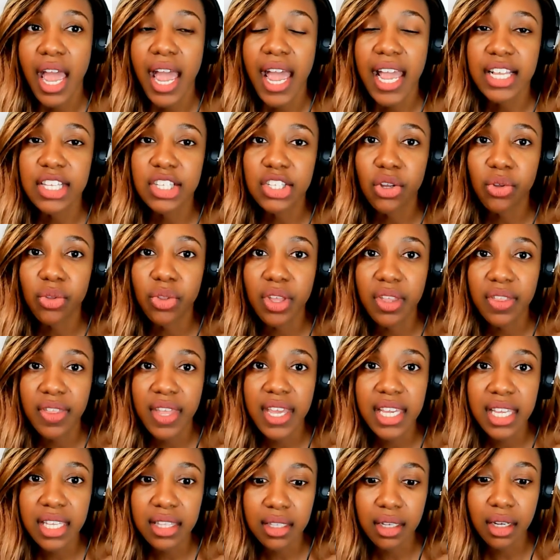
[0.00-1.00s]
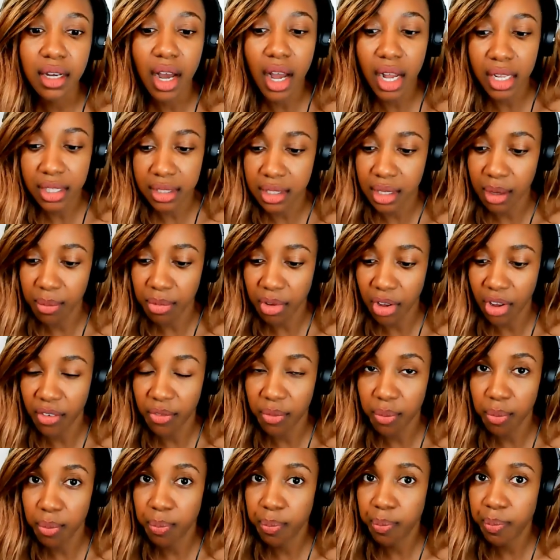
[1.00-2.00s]
And so then they get the concept of
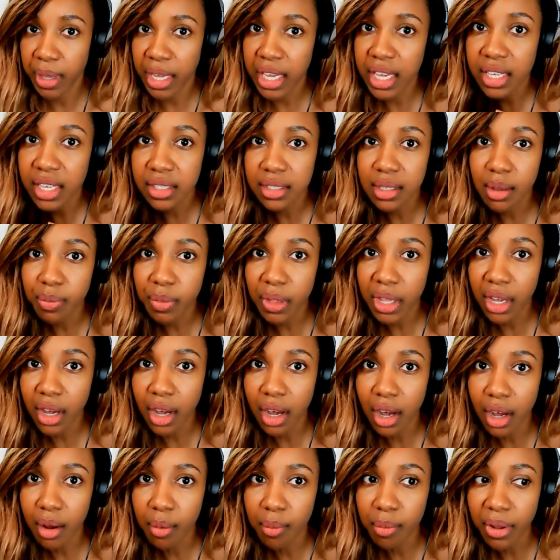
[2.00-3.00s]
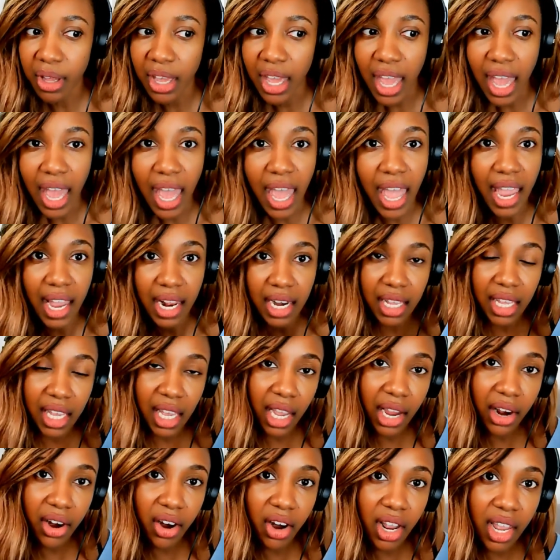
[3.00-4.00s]
picking something up and
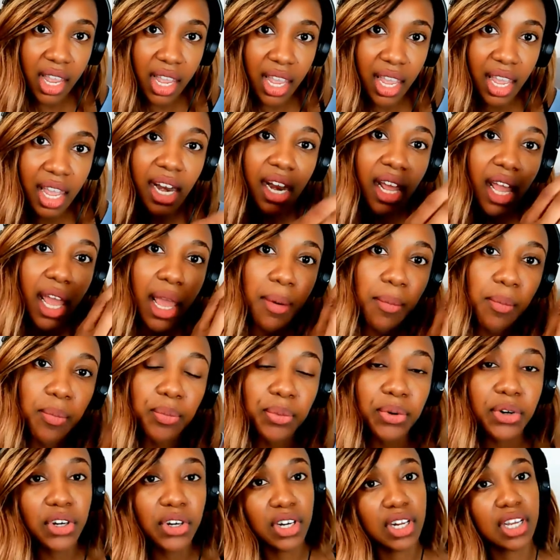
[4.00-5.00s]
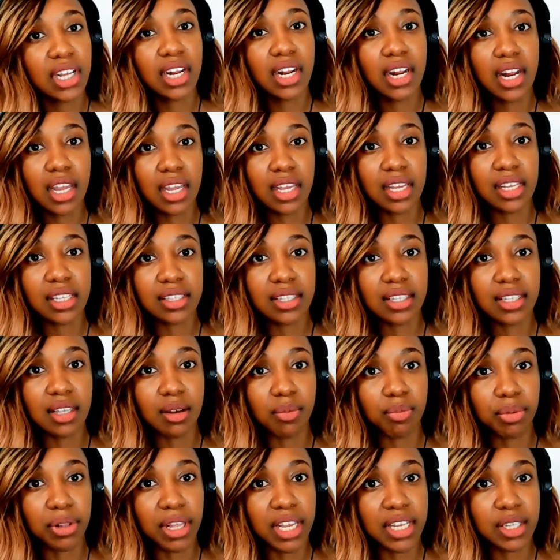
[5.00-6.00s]
carrying it and putting it into
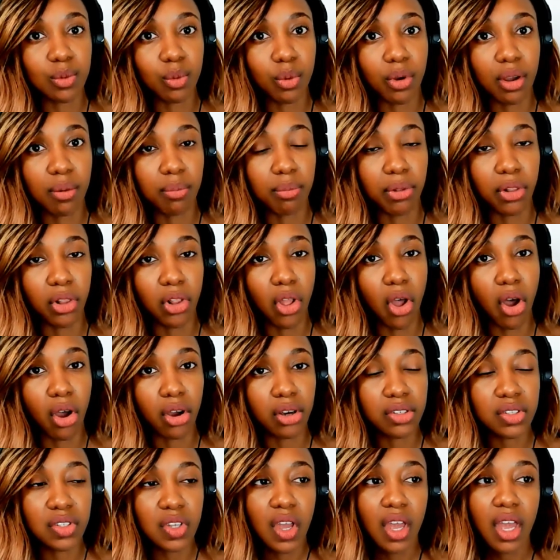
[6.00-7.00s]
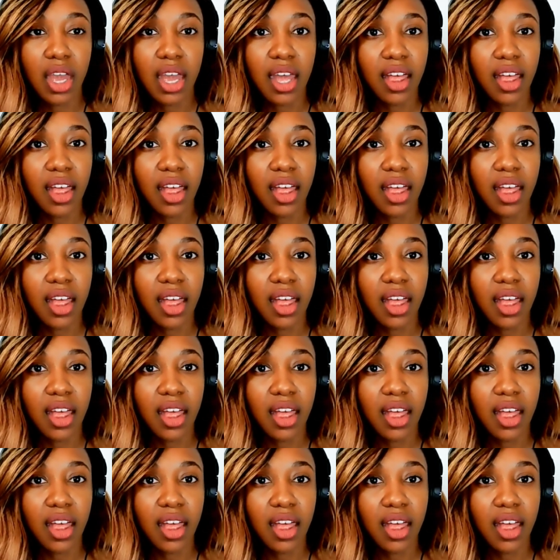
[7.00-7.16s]
the place where it belongs.